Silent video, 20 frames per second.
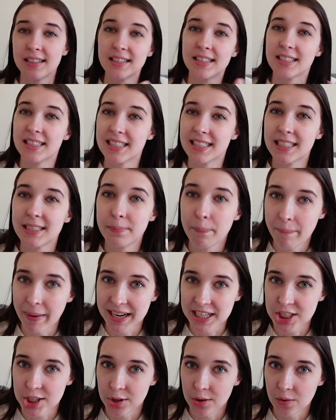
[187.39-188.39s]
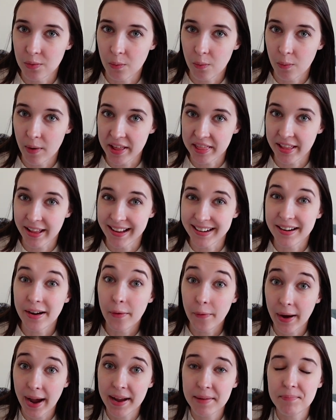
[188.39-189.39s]
special with it,
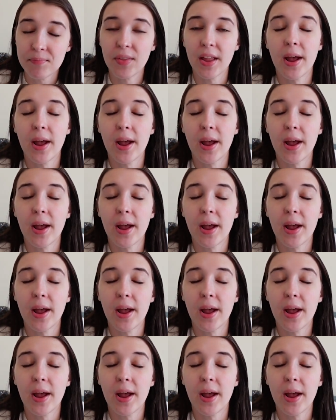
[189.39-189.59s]
okay?